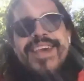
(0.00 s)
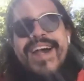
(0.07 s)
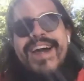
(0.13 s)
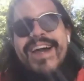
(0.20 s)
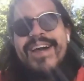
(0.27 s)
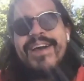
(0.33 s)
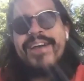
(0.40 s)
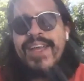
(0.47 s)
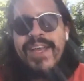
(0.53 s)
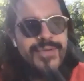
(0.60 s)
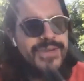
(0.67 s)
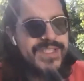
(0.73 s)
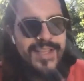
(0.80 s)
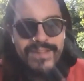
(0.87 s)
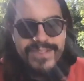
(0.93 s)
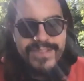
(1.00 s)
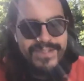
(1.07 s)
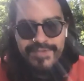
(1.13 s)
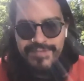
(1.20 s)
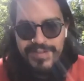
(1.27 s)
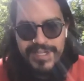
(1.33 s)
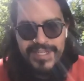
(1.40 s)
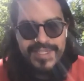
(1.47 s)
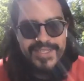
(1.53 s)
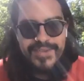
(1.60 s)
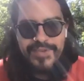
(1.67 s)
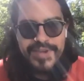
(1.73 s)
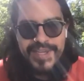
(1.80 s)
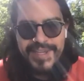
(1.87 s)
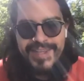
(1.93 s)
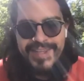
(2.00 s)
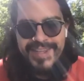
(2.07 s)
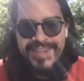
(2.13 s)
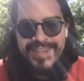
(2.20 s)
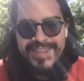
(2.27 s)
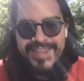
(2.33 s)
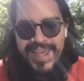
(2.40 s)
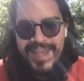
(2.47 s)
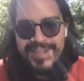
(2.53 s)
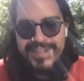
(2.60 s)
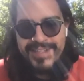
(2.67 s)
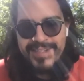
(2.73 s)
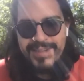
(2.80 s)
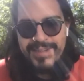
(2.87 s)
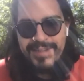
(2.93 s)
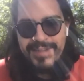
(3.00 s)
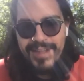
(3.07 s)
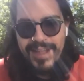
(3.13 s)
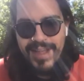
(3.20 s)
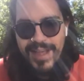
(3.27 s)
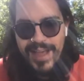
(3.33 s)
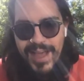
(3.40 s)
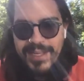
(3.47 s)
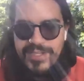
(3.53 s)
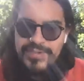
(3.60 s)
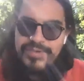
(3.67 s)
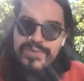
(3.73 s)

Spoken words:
And I always tell this little funny story that I